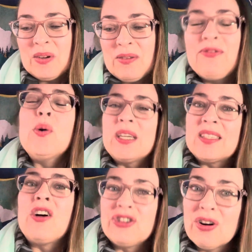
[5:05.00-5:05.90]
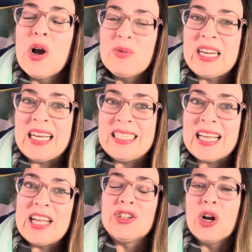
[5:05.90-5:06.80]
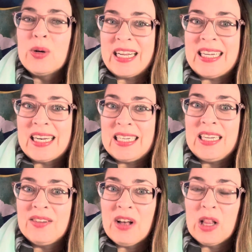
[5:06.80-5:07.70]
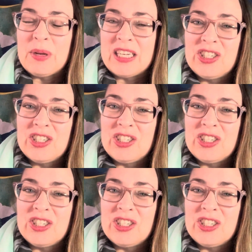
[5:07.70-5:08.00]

focus on your own needs and your own identity development.